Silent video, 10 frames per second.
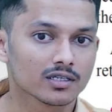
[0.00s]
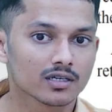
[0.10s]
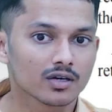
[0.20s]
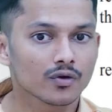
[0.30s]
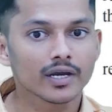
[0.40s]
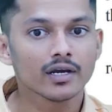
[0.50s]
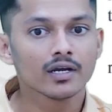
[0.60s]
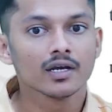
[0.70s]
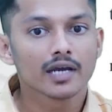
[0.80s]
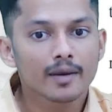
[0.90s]
Okay,
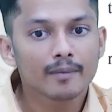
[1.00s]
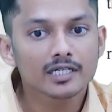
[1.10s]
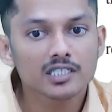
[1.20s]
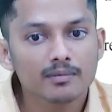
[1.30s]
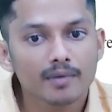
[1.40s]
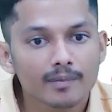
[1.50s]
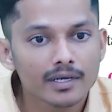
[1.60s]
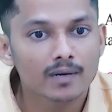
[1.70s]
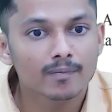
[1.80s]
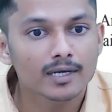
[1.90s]
a machine may be
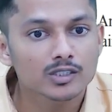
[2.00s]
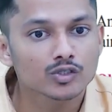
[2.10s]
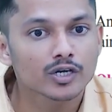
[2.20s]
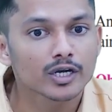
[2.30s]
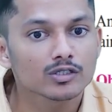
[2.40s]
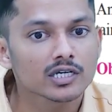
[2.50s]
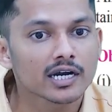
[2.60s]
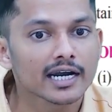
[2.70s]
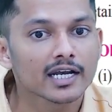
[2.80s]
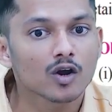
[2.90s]
replaced to reduce the
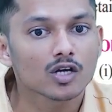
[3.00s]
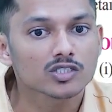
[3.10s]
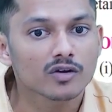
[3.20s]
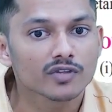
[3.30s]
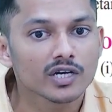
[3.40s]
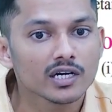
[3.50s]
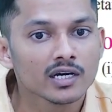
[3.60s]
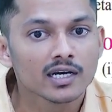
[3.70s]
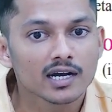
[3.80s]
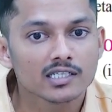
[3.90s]
running cost of the
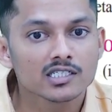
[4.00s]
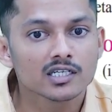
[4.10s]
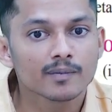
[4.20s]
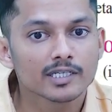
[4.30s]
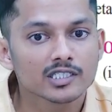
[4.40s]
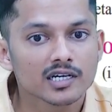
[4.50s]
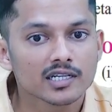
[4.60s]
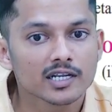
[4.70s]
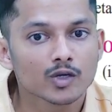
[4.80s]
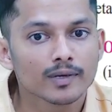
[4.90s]
concerned machine and
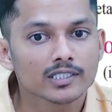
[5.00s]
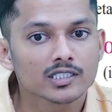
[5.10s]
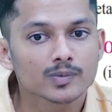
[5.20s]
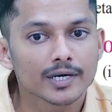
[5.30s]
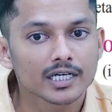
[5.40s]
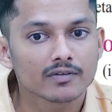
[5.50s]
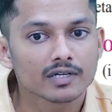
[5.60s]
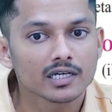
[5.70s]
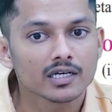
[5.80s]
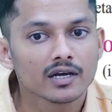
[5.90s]
the new machine's
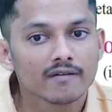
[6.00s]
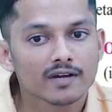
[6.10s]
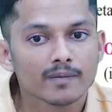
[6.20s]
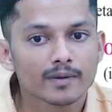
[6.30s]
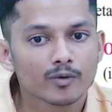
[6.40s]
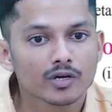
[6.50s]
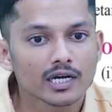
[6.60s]
productivity will be more.